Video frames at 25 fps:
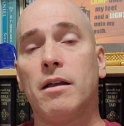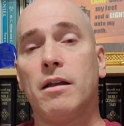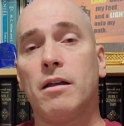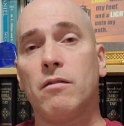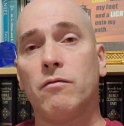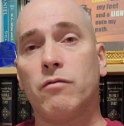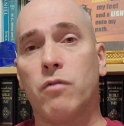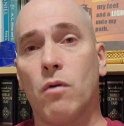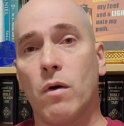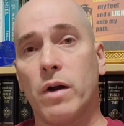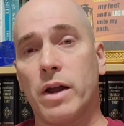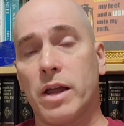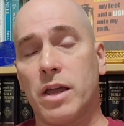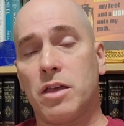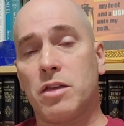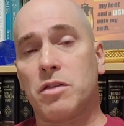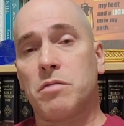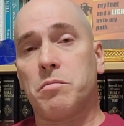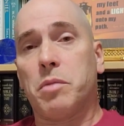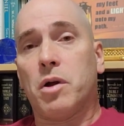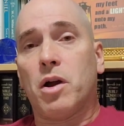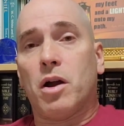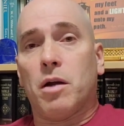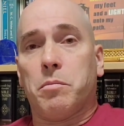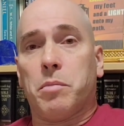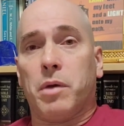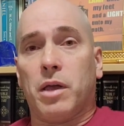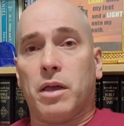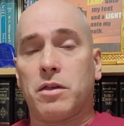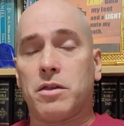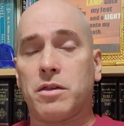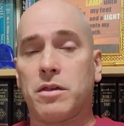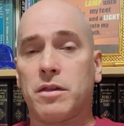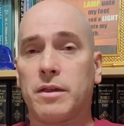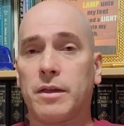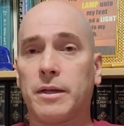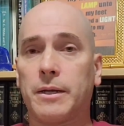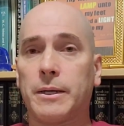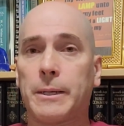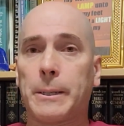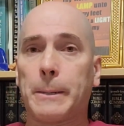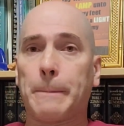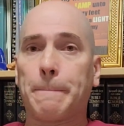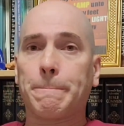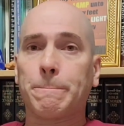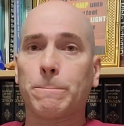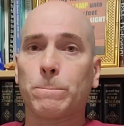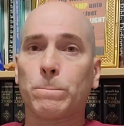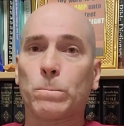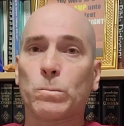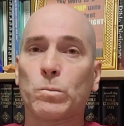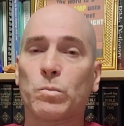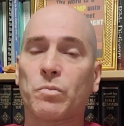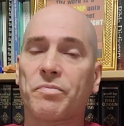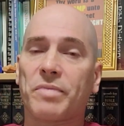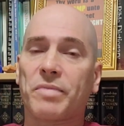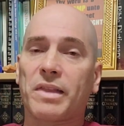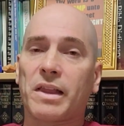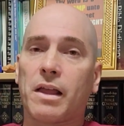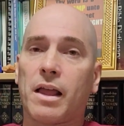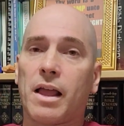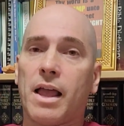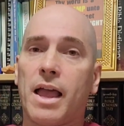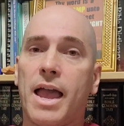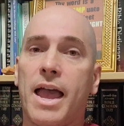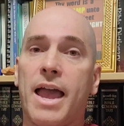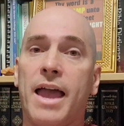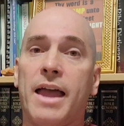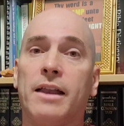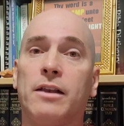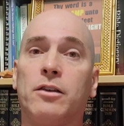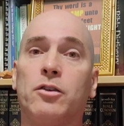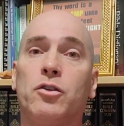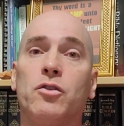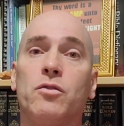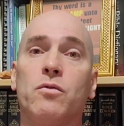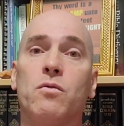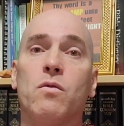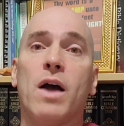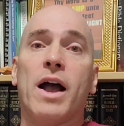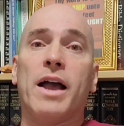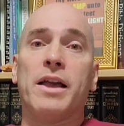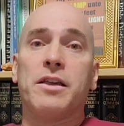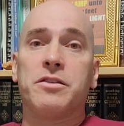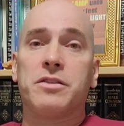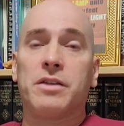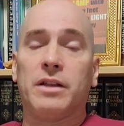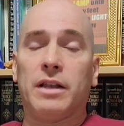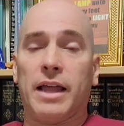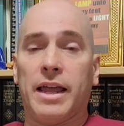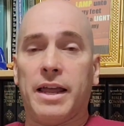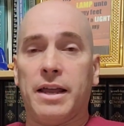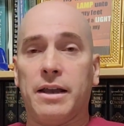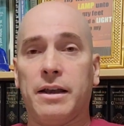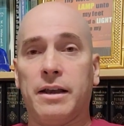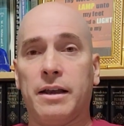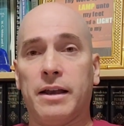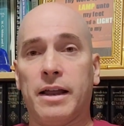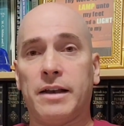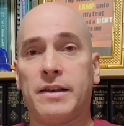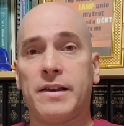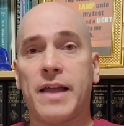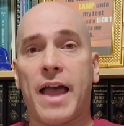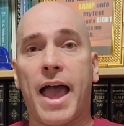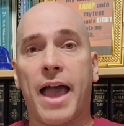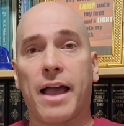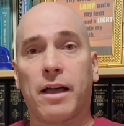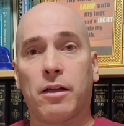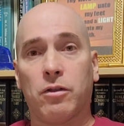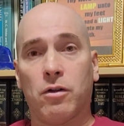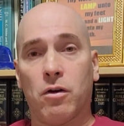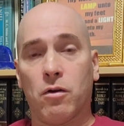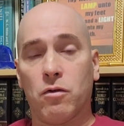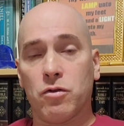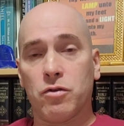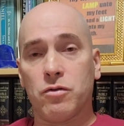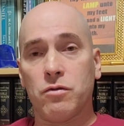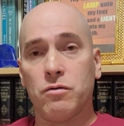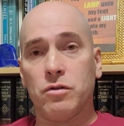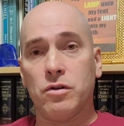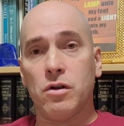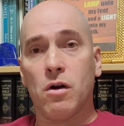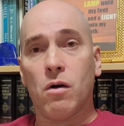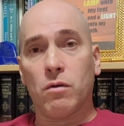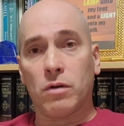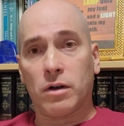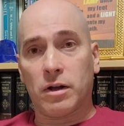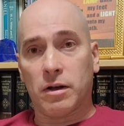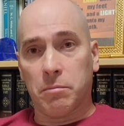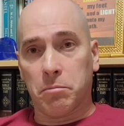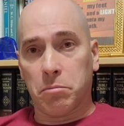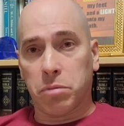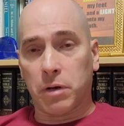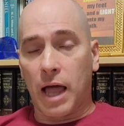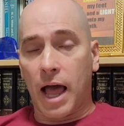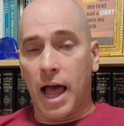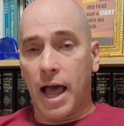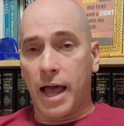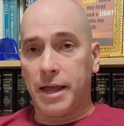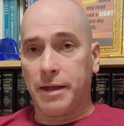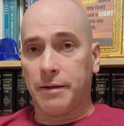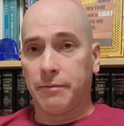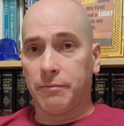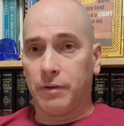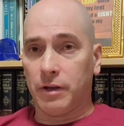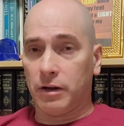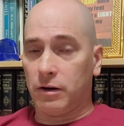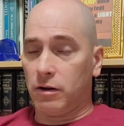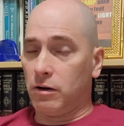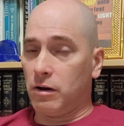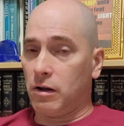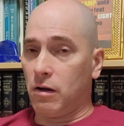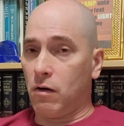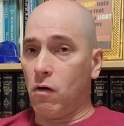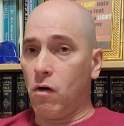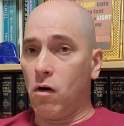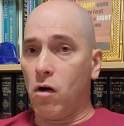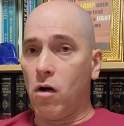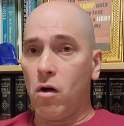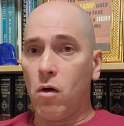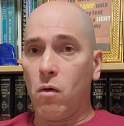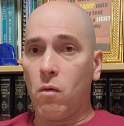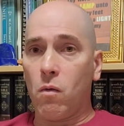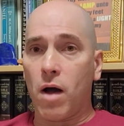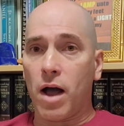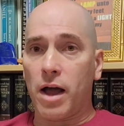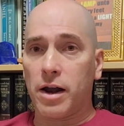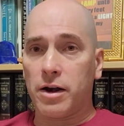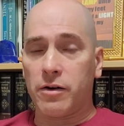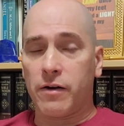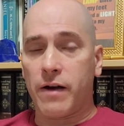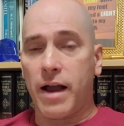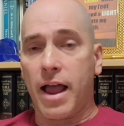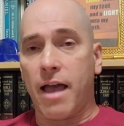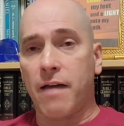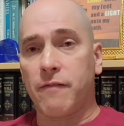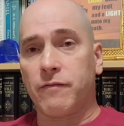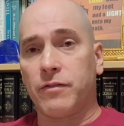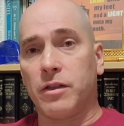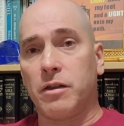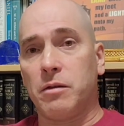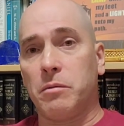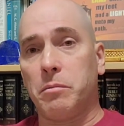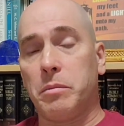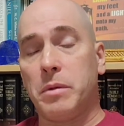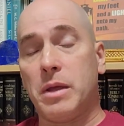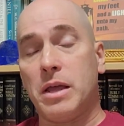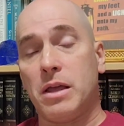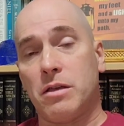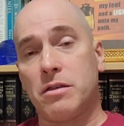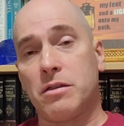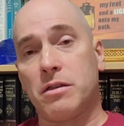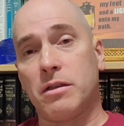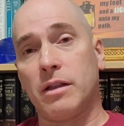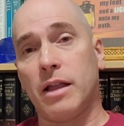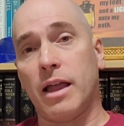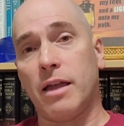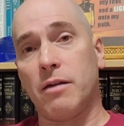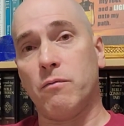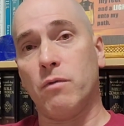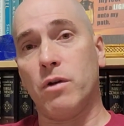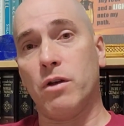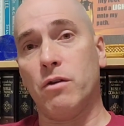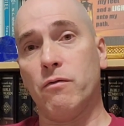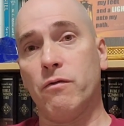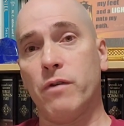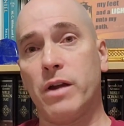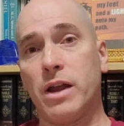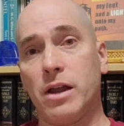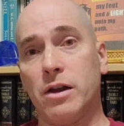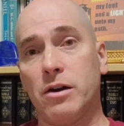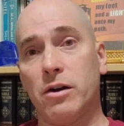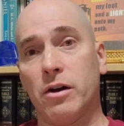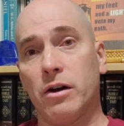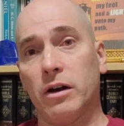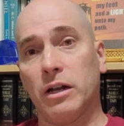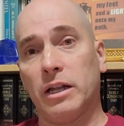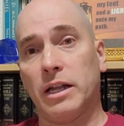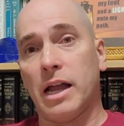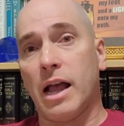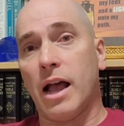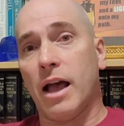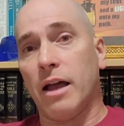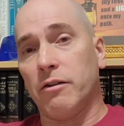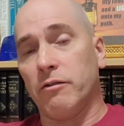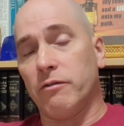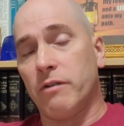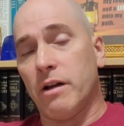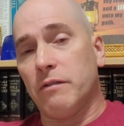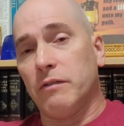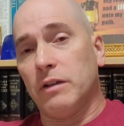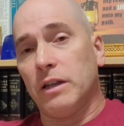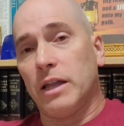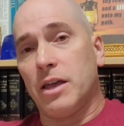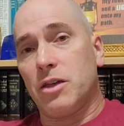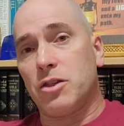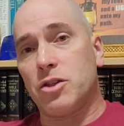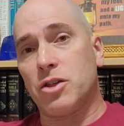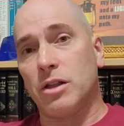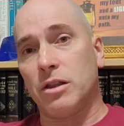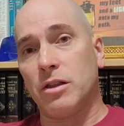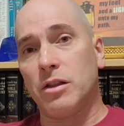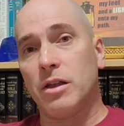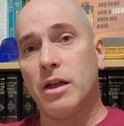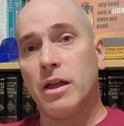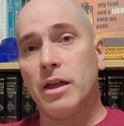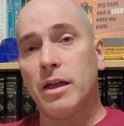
for his purpose, and to isolate and attack those who don't comply. They're going to all wander after the beast, like we read early on in Revelation